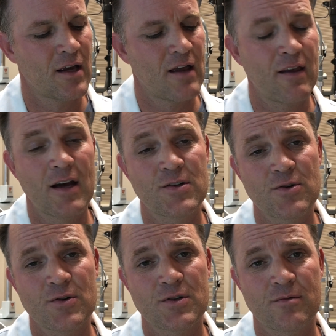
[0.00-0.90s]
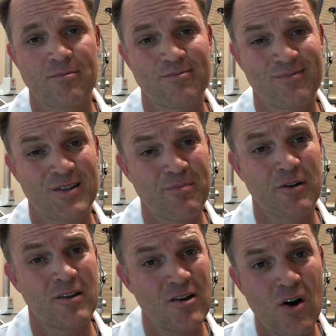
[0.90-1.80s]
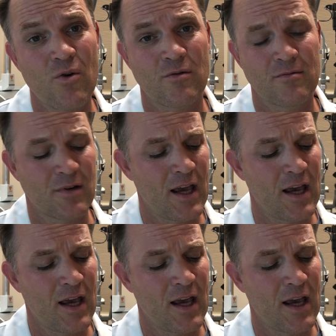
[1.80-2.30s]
And the answer is typically no.